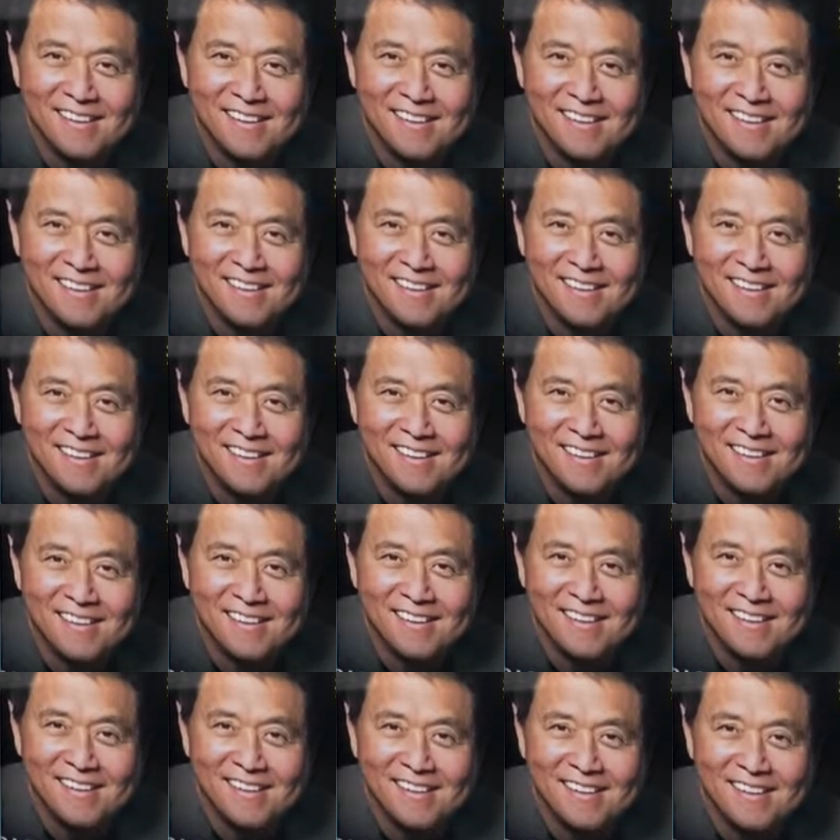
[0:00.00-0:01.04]

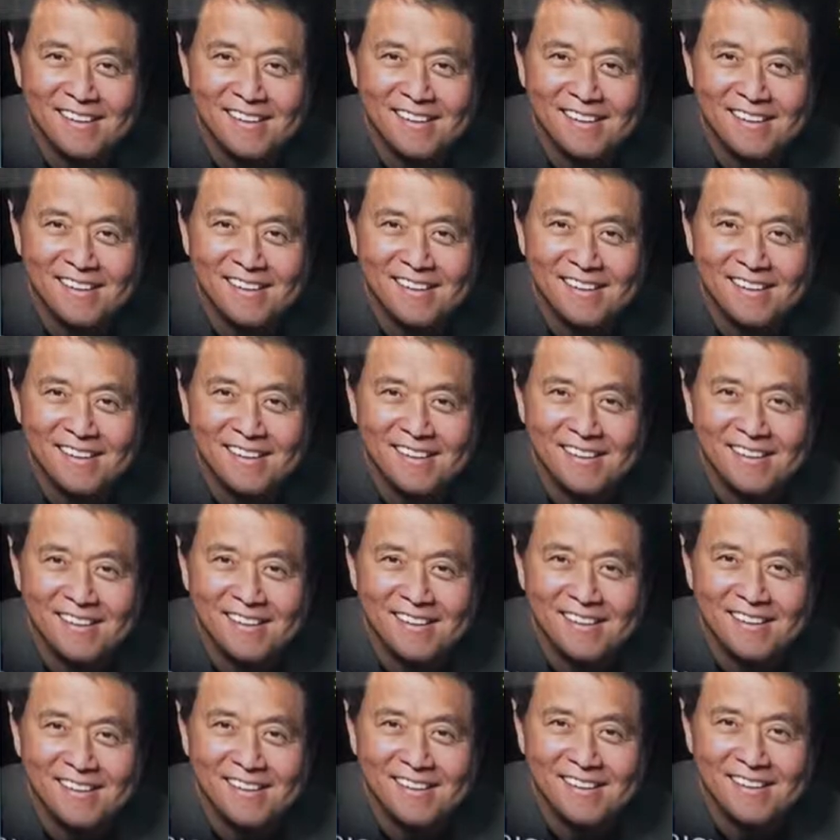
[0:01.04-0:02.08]

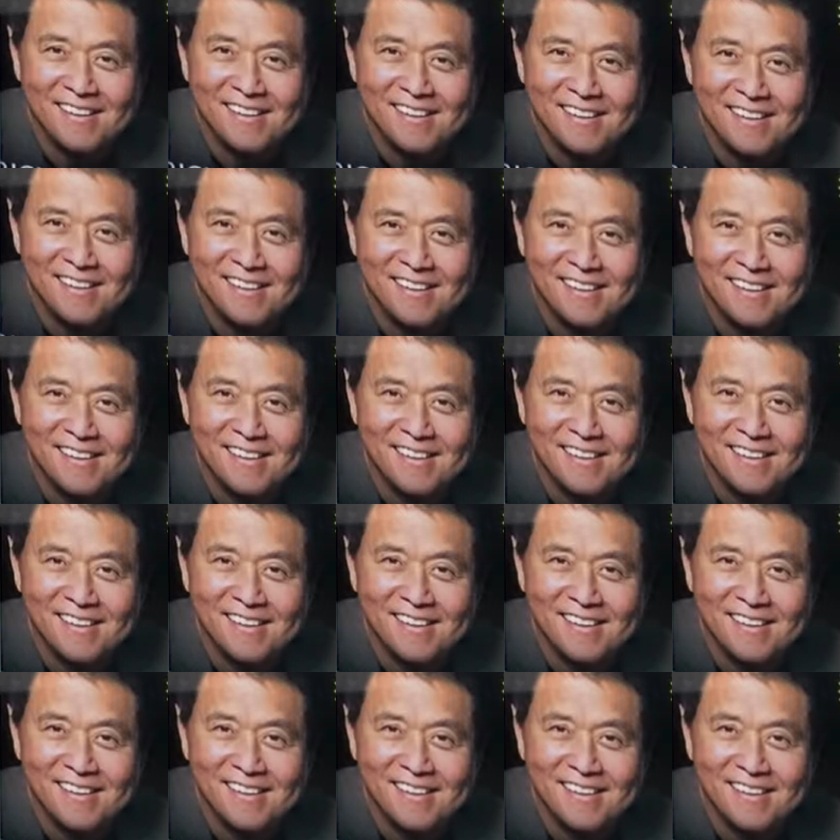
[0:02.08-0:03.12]

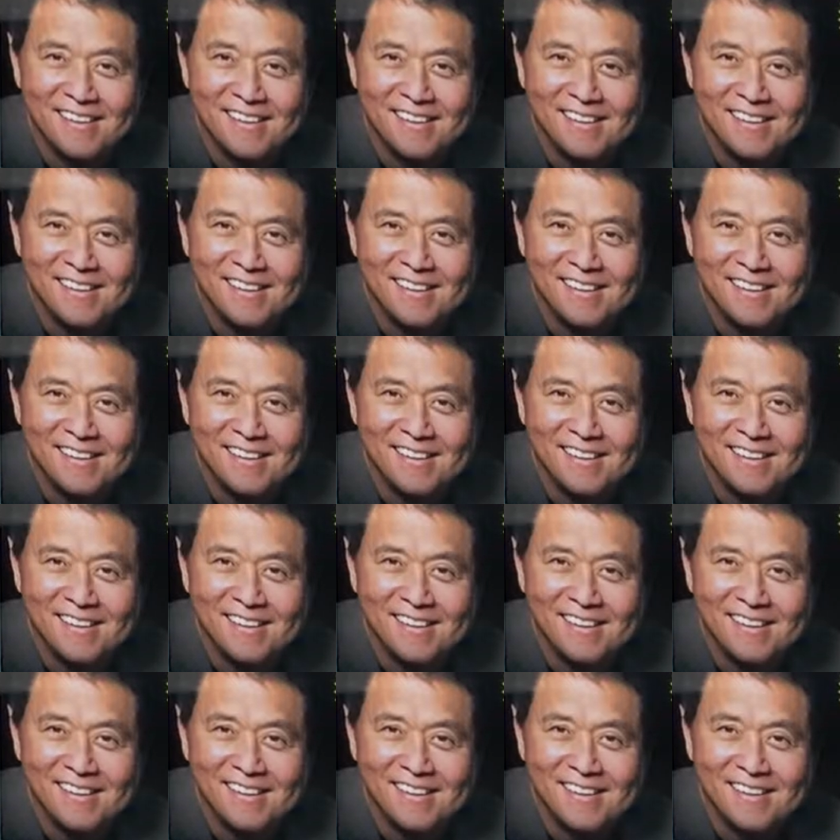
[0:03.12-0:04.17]

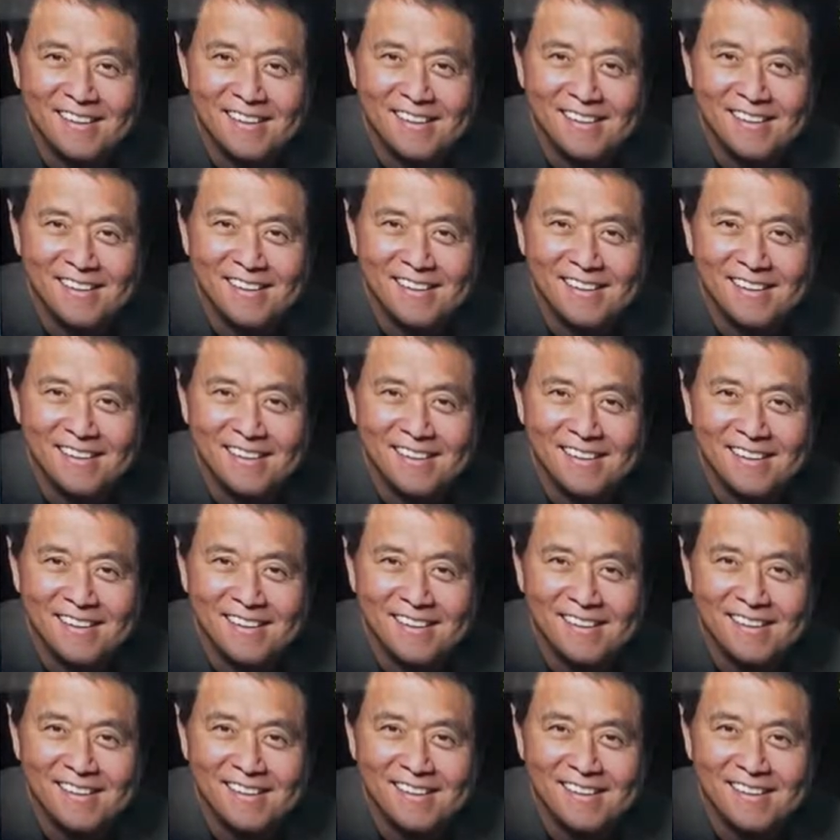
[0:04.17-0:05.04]
No words are spoken by the person on screen.